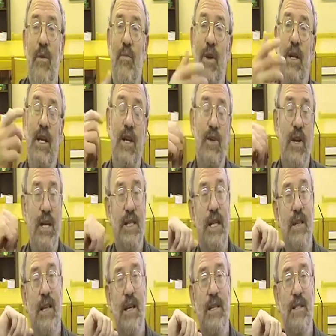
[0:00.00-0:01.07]
One of the
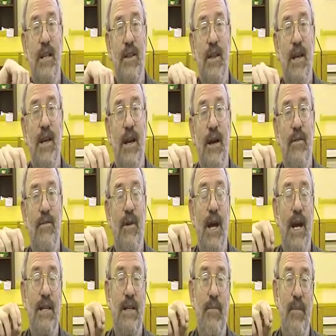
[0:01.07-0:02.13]
interesting things to think of
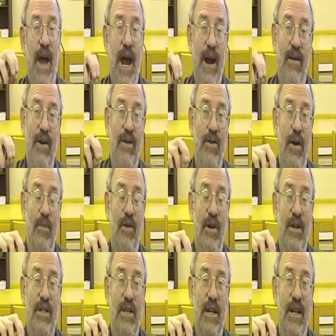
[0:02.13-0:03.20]
as a parent or a
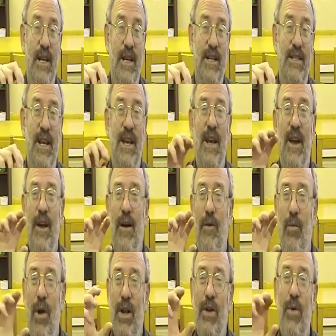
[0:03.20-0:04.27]
person is
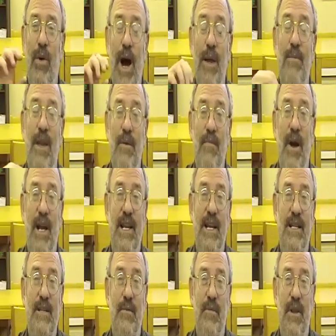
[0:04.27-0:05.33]
what do I mean by
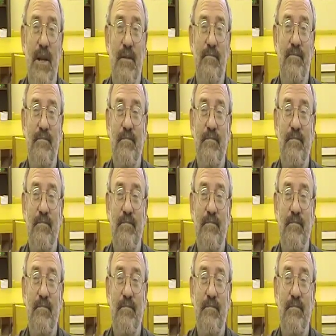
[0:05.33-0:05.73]
discipline?